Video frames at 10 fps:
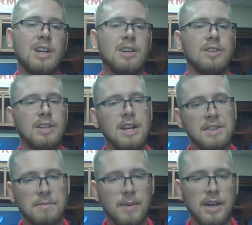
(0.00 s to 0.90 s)
looking at
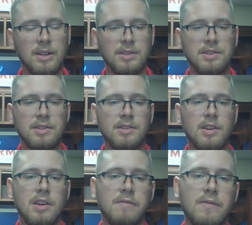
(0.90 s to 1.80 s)
the mouse,
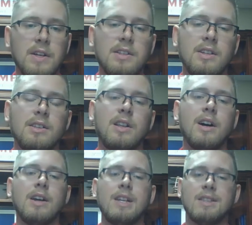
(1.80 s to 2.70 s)
and fixing
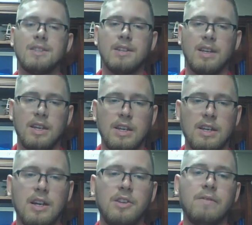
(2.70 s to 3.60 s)
lines and
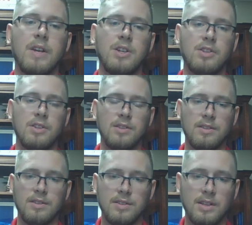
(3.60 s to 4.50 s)

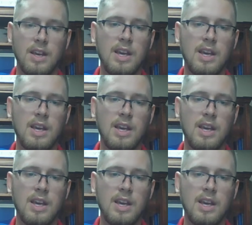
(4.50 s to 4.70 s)
elevations